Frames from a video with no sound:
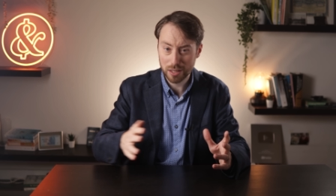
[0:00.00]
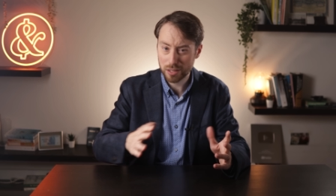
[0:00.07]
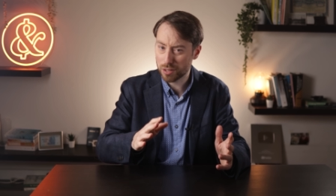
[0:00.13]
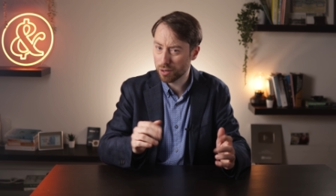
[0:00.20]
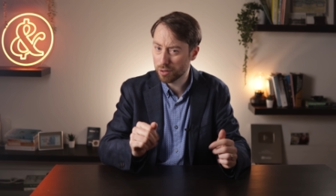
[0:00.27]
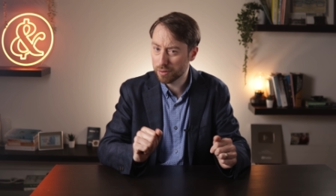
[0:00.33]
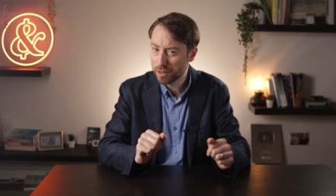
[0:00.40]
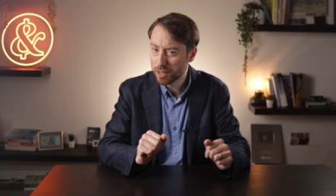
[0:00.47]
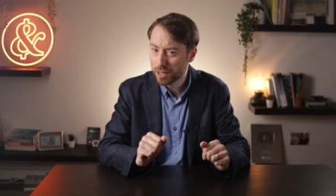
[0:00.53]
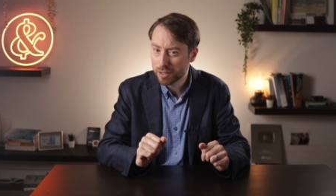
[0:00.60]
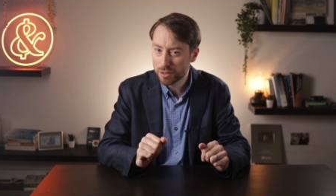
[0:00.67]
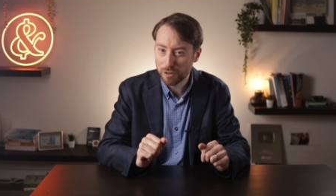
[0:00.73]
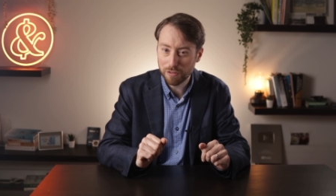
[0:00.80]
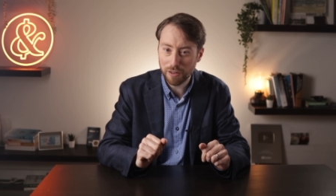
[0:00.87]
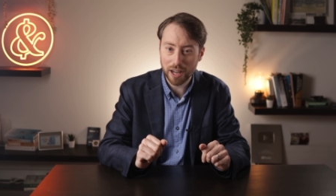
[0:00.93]
So,
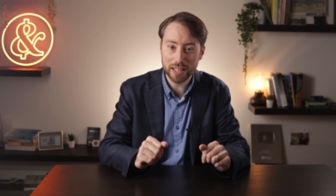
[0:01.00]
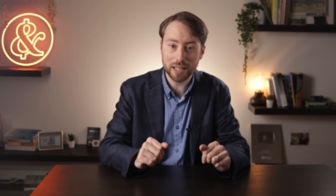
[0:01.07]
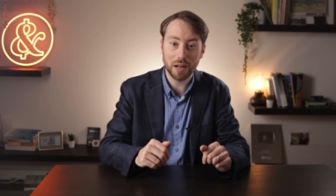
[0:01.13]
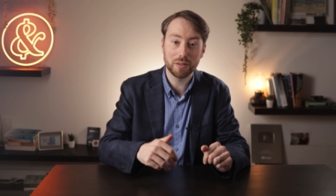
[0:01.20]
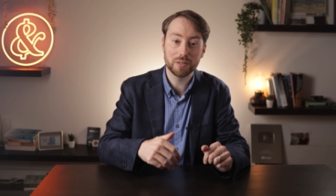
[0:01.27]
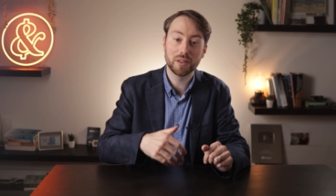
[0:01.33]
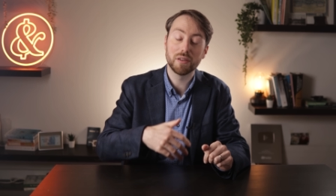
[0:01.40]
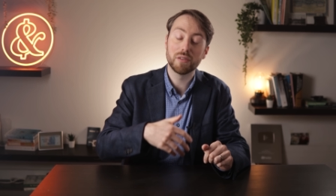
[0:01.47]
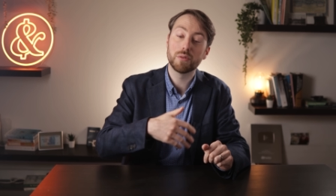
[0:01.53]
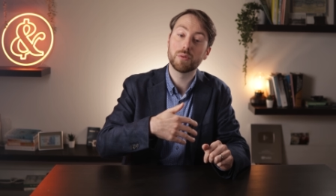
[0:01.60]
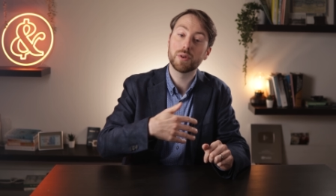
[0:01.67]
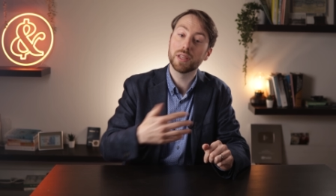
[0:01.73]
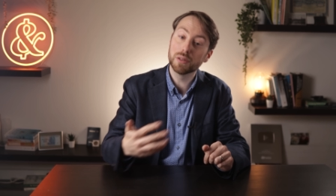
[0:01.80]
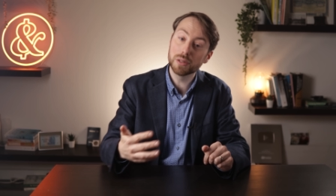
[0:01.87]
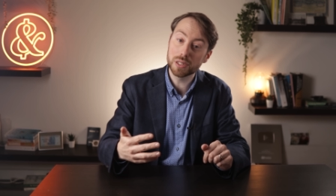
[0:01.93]
to find out the
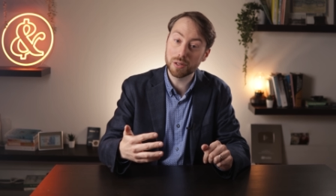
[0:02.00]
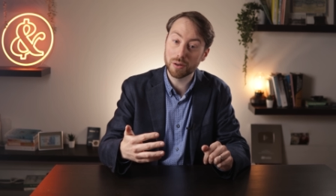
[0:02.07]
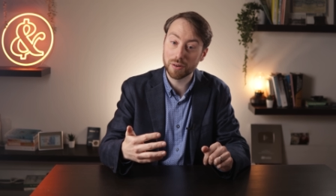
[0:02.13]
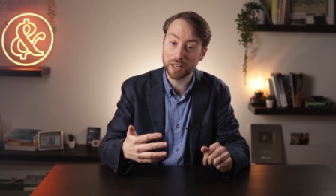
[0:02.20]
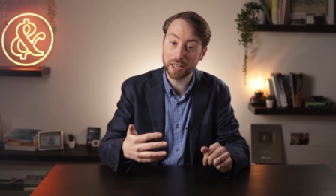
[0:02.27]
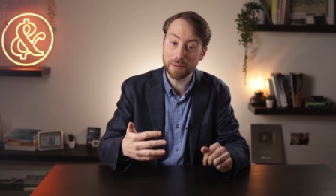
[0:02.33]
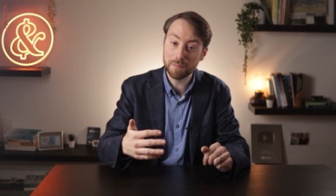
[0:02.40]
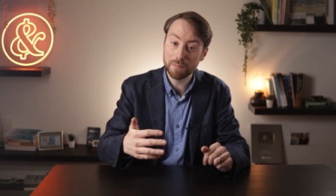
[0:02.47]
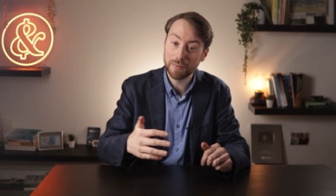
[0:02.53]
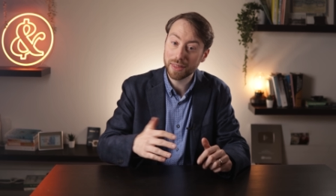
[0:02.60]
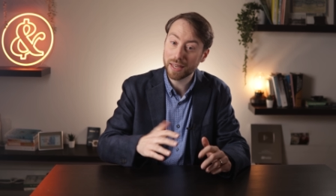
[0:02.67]
real story,